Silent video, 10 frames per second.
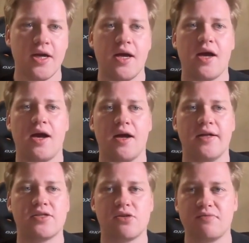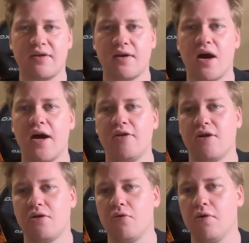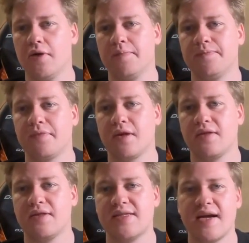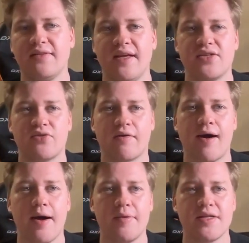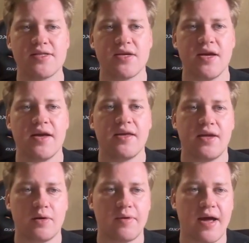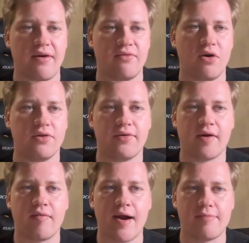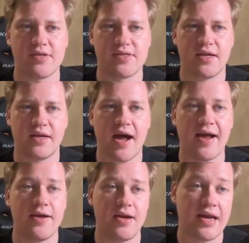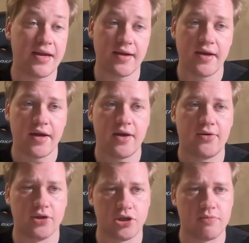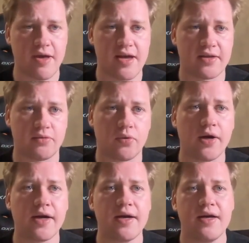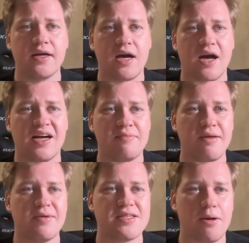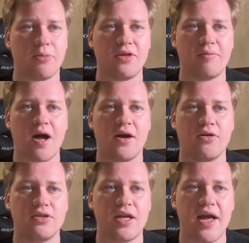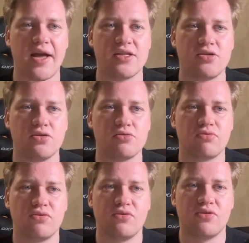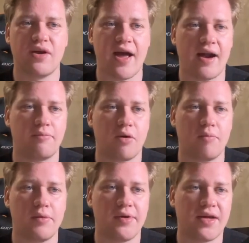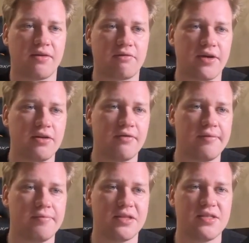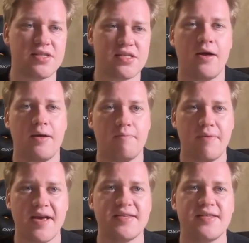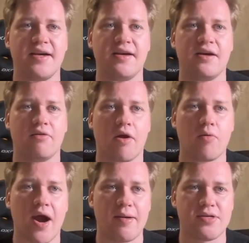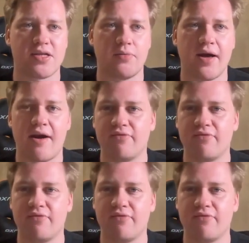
It's not that hard. You can Google it. The second thing is requirements. Here we have all the requirements that I need in order to make it work. Maybe some of them are not as useful and probably we can get rid of them, but this is the basic requirements that we have.